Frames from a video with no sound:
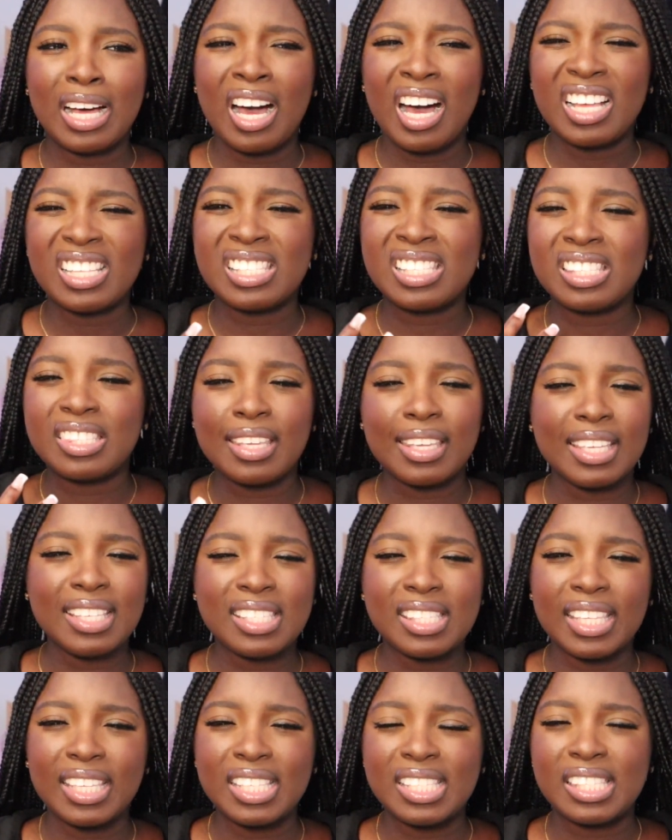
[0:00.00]
sticky
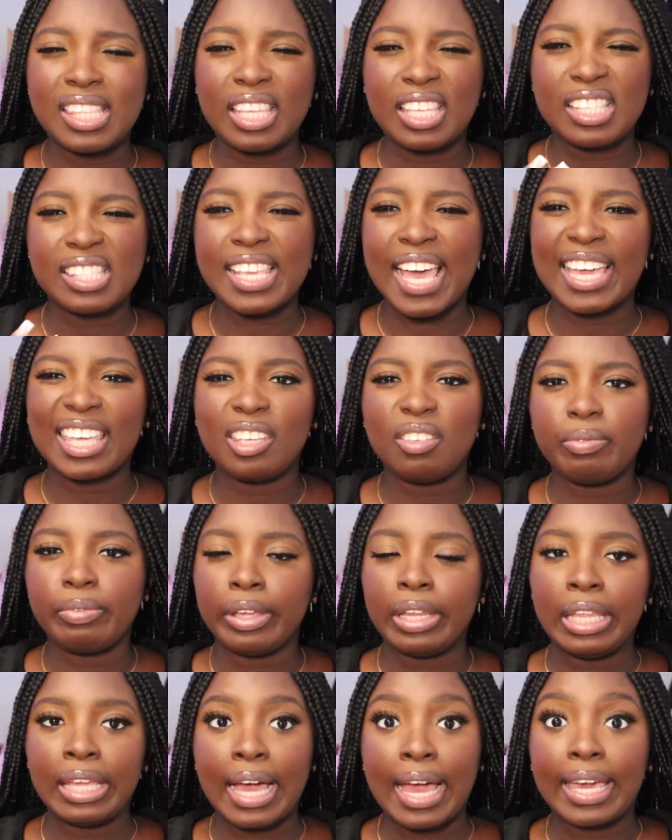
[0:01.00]
tacky
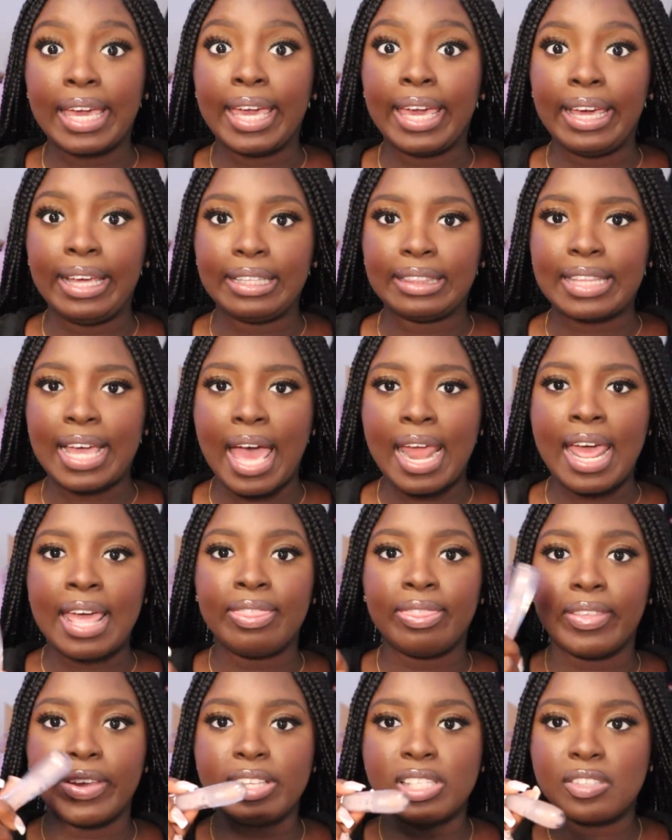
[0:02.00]
feeling? I hate that.
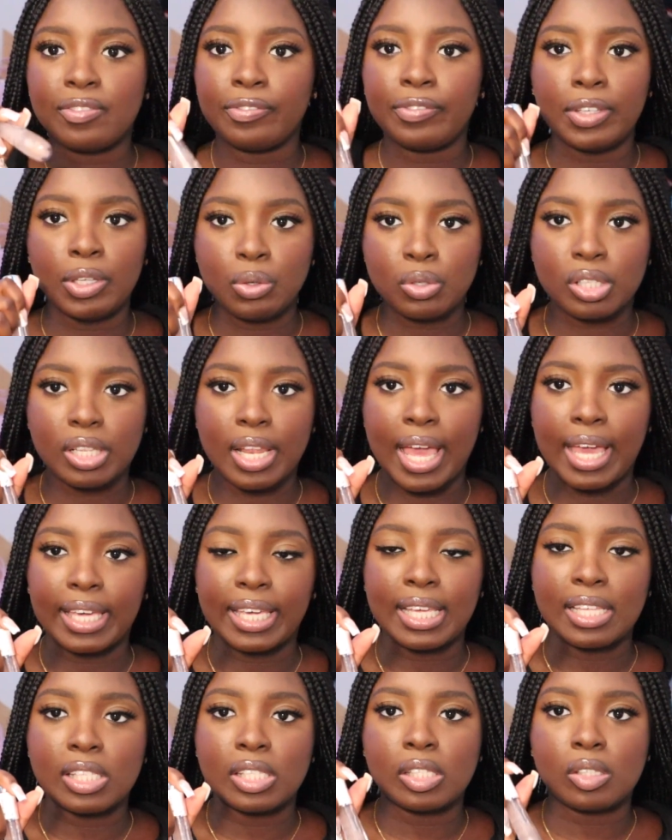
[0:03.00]
And this feels
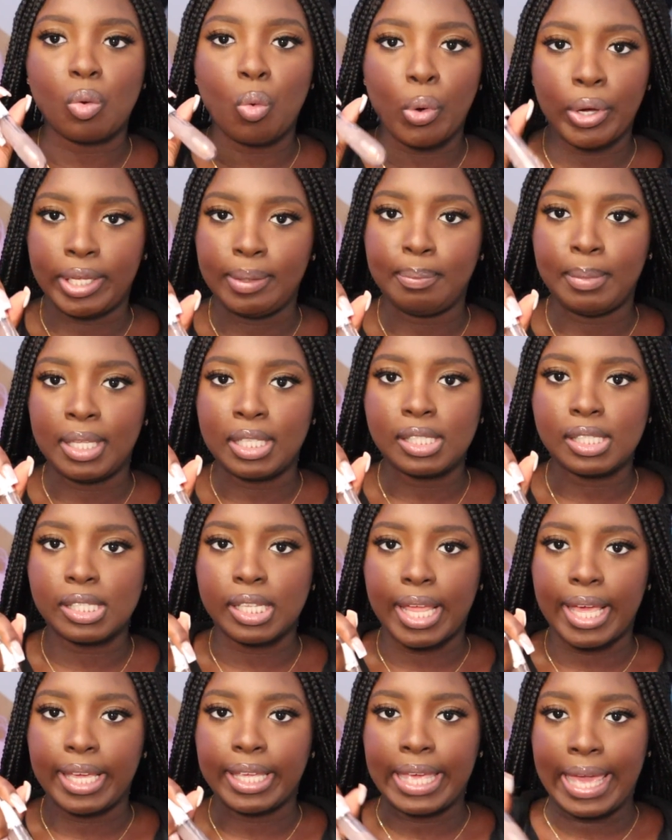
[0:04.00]
like it's ointment,
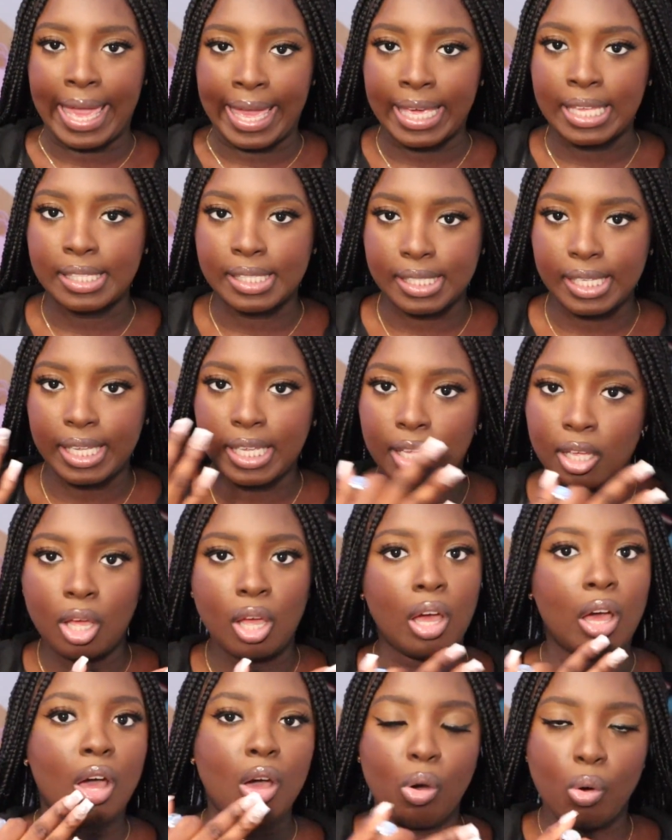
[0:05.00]
like A&D
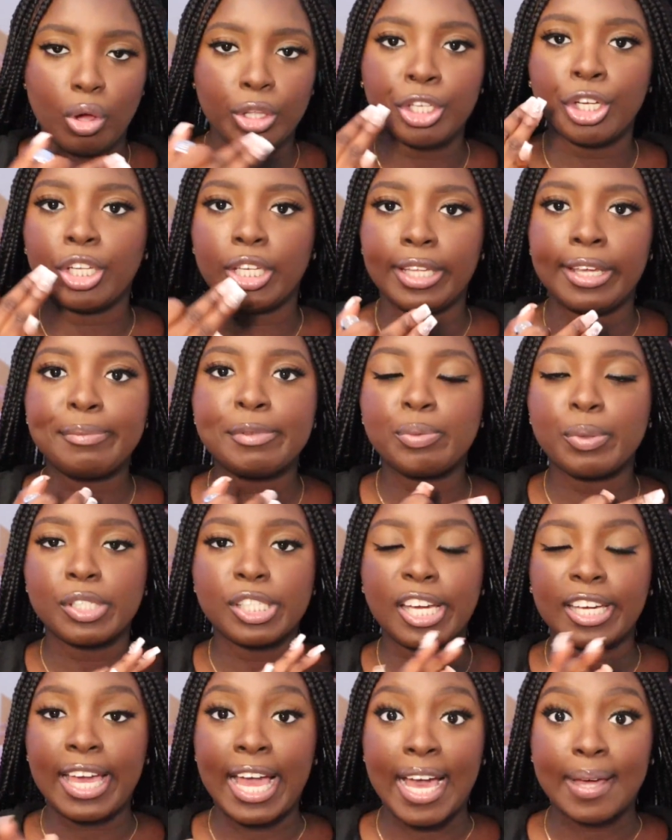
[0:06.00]
on your lips,
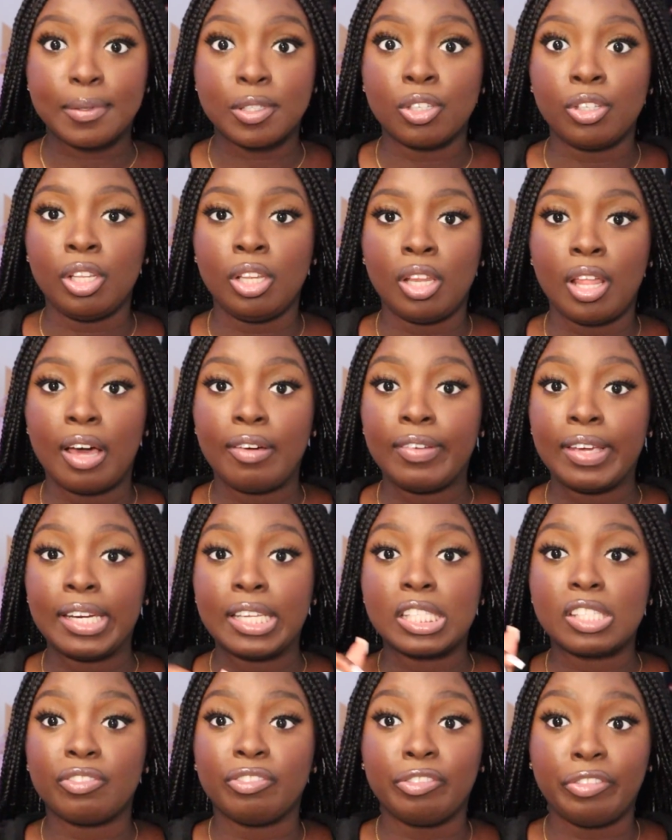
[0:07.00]
which I absolutely love, and
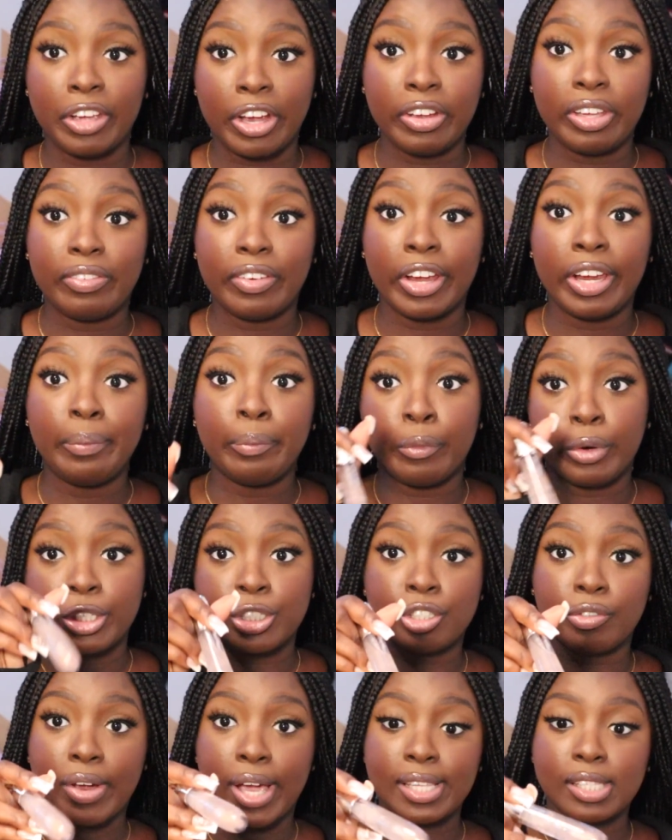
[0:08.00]
it's very
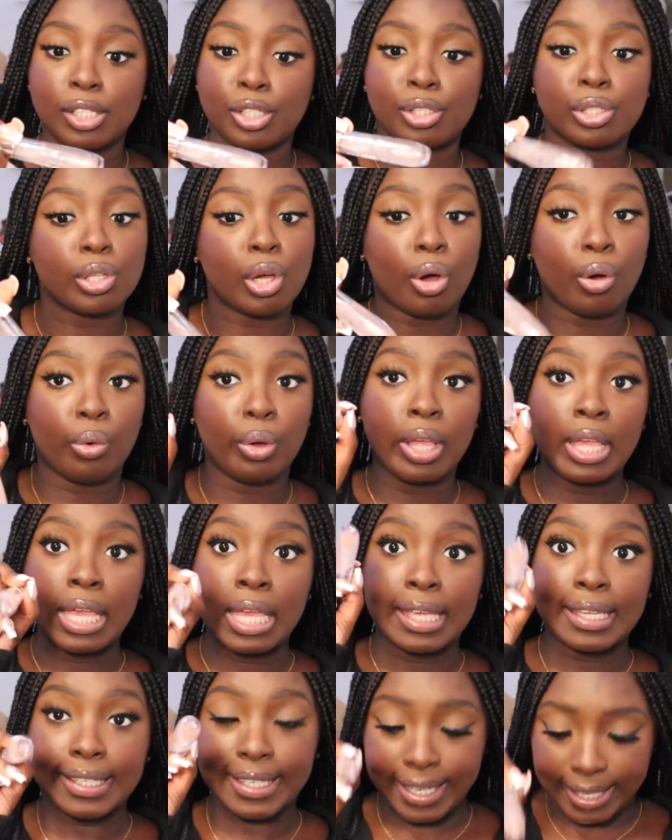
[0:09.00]
moisturizing. So
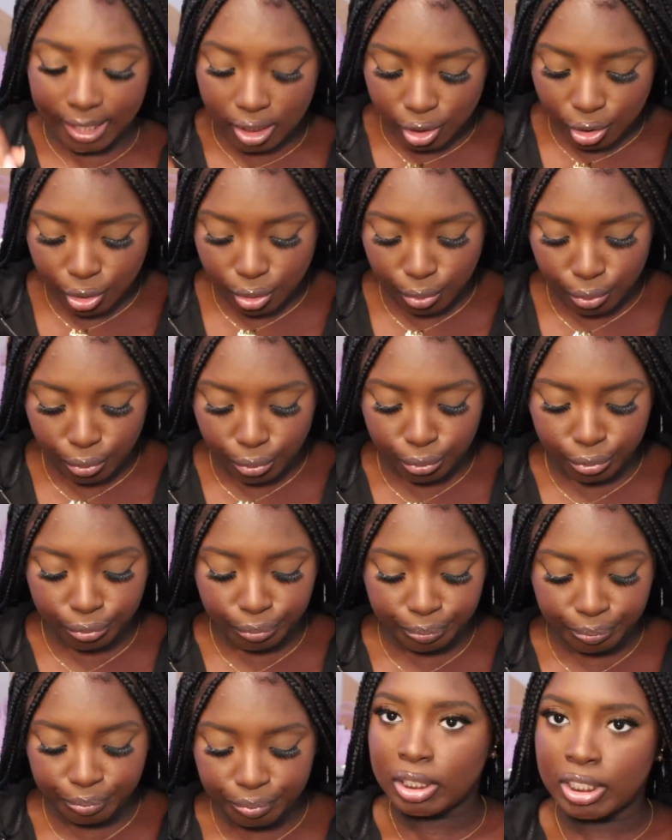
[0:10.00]
get in
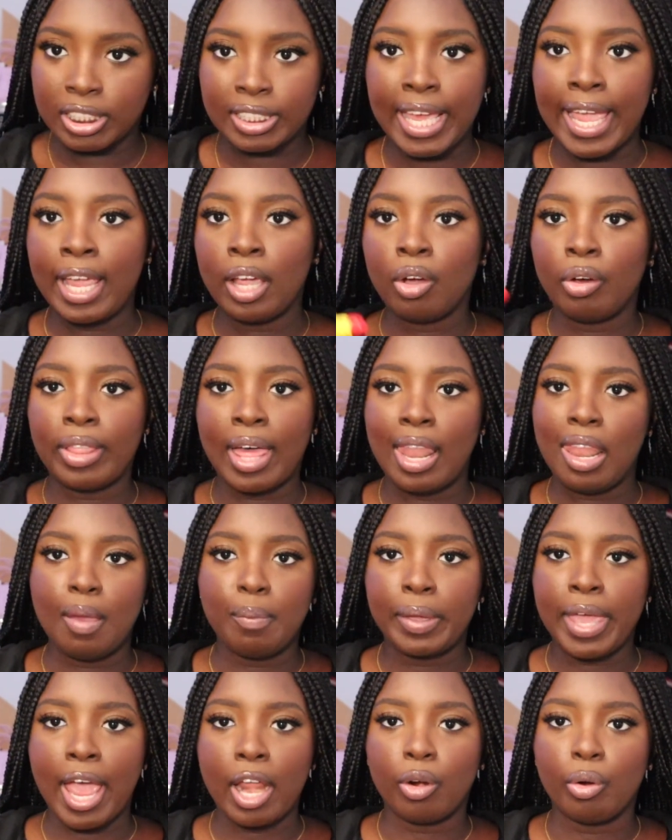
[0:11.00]
tune. Staying on that
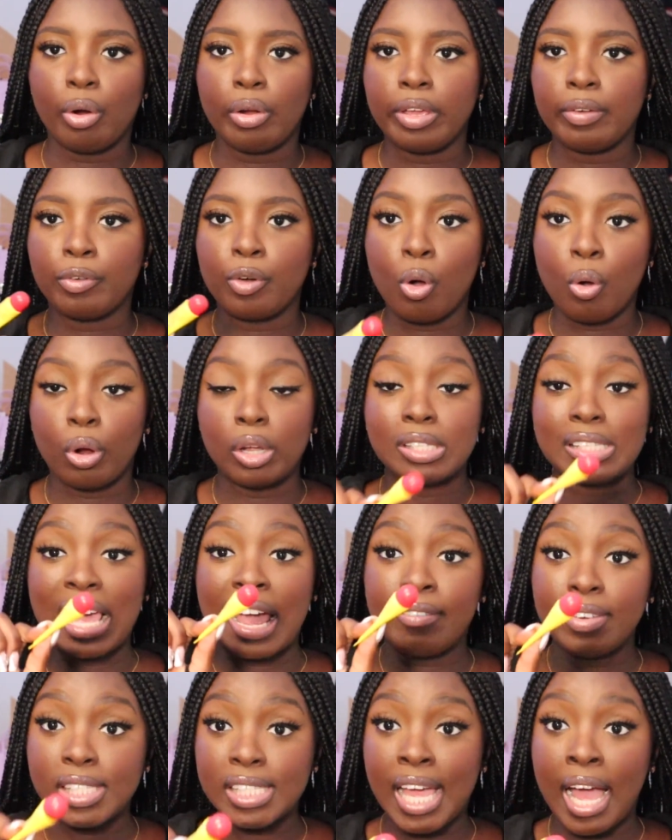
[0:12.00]
lip category, of course,
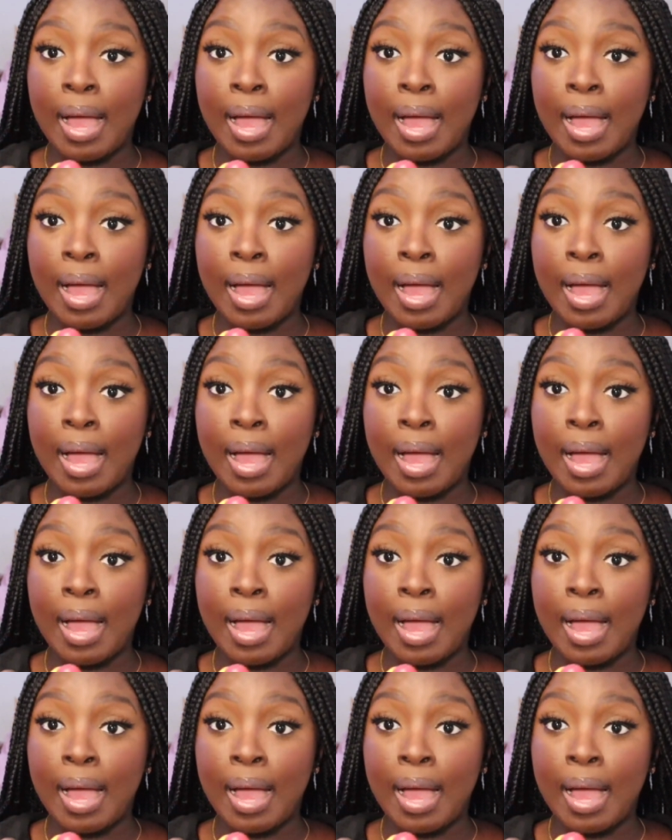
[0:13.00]
every